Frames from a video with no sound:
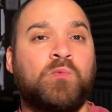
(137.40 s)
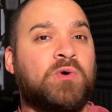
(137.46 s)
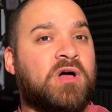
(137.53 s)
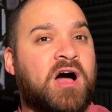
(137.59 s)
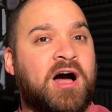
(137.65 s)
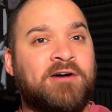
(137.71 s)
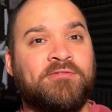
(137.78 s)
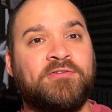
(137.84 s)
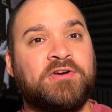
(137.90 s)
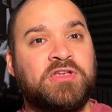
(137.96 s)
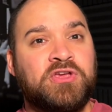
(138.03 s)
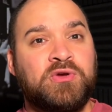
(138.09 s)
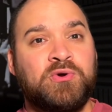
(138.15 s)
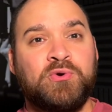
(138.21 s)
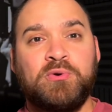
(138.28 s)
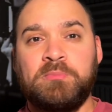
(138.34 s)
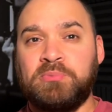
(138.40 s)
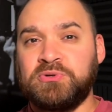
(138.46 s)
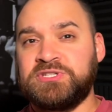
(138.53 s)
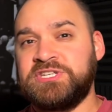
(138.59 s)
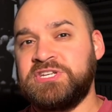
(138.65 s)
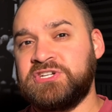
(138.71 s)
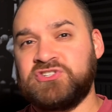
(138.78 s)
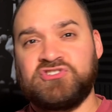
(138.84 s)
will offer you
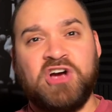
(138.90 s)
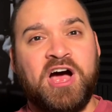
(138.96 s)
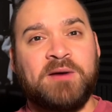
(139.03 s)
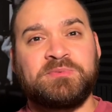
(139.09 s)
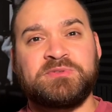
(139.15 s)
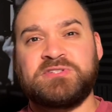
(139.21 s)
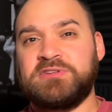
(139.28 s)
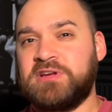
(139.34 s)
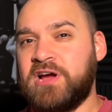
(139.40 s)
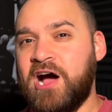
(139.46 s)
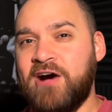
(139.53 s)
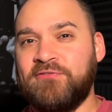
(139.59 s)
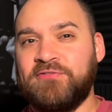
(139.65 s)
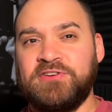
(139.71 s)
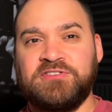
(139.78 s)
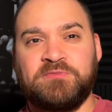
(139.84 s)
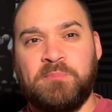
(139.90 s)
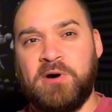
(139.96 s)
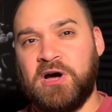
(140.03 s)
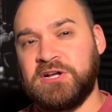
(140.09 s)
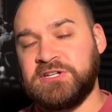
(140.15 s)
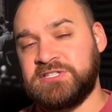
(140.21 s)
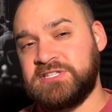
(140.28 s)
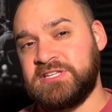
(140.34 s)
boutique shops, coffee
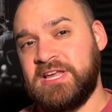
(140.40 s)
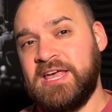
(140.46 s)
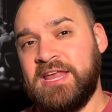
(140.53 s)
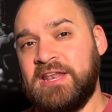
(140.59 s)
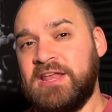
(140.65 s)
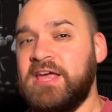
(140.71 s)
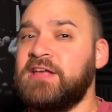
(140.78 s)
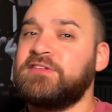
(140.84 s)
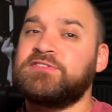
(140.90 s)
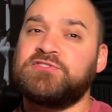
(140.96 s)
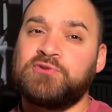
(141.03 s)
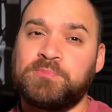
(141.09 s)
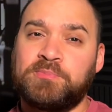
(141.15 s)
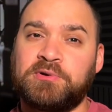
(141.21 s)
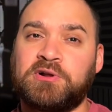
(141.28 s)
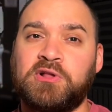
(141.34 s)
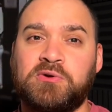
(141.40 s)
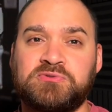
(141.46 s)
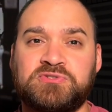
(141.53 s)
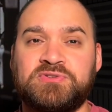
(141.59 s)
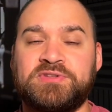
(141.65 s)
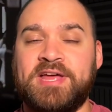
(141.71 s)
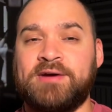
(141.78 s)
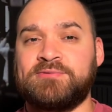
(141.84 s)
spots, and it's super
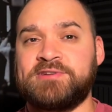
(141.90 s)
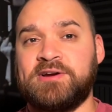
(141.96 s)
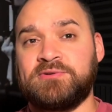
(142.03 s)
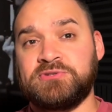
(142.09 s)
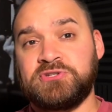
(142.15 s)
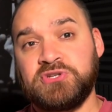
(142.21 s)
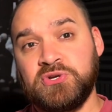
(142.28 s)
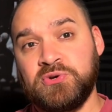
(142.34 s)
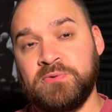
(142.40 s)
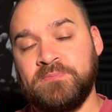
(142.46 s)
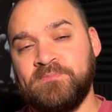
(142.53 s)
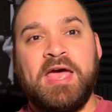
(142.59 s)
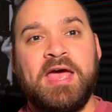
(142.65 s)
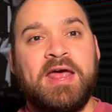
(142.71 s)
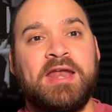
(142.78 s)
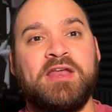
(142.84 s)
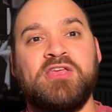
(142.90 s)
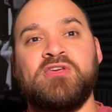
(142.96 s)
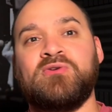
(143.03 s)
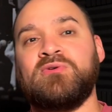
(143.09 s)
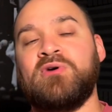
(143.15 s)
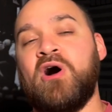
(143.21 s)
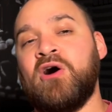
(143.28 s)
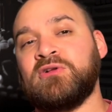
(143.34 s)
close to downtown too. And
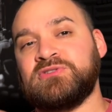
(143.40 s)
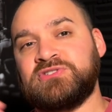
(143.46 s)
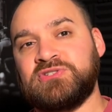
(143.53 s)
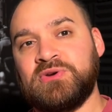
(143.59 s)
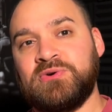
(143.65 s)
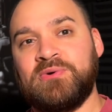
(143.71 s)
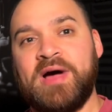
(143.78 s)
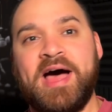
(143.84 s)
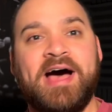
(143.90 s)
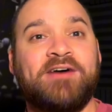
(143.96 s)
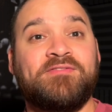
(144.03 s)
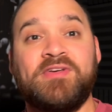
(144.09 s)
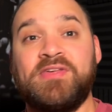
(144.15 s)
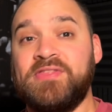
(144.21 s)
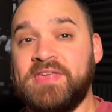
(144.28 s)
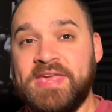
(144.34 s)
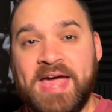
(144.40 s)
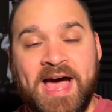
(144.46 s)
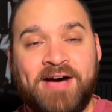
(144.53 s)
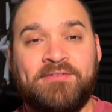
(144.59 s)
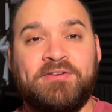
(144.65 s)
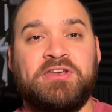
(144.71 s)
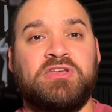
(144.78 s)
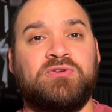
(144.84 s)
you'll also have the
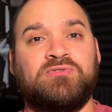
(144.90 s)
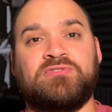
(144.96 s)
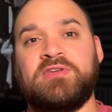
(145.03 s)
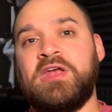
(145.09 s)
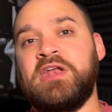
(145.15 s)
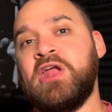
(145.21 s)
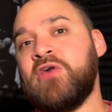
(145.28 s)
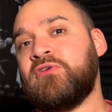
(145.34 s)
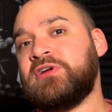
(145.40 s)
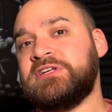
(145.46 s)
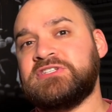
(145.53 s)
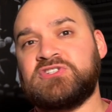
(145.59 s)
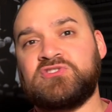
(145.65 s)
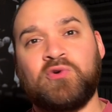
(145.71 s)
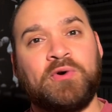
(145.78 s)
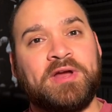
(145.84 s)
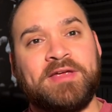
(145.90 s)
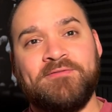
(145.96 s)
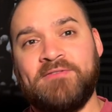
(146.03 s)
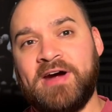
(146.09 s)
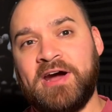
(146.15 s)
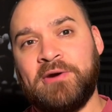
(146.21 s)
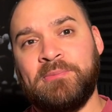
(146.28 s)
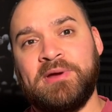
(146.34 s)
Avenues, another historic
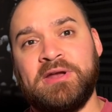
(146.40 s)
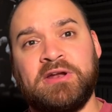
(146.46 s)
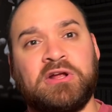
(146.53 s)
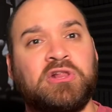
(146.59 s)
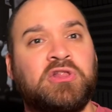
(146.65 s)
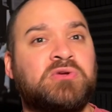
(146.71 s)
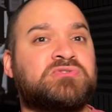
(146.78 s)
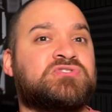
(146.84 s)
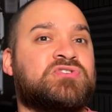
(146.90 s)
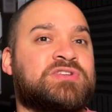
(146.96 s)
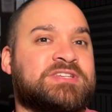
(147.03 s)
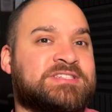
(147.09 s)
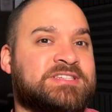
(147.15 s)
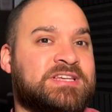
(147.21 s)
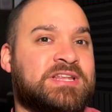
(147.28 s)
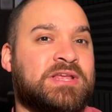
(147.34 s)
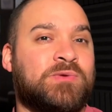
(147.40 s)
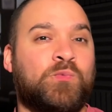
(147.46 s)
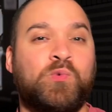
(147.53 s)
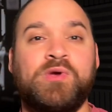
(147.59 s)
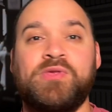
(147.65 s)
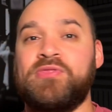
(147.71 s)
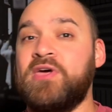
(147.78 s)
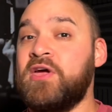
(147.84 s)
environment close to the city
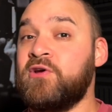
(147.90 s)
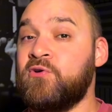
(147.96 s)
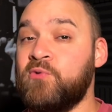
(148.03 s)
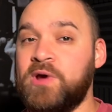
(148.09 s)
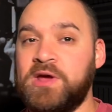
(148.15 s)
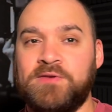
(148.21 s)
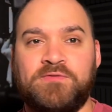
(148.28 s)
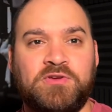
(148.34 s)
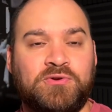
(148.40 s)
with great